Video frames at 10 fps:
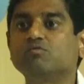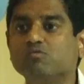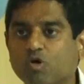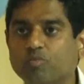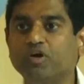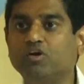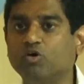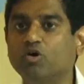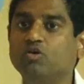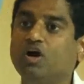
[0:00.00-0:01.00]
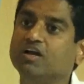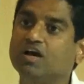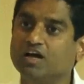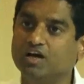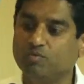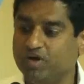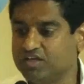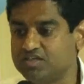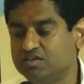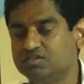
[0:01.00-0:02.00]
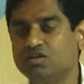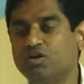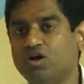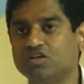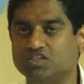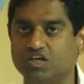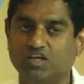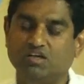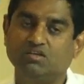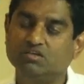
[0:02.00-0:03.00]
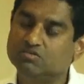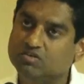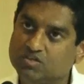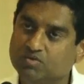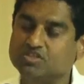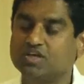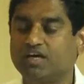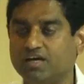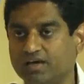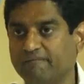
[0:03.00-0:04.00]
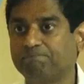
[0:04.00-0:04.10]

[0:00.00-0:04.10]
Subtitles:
hoping to go to Annanagar West. It's a long journey. So she was cycling.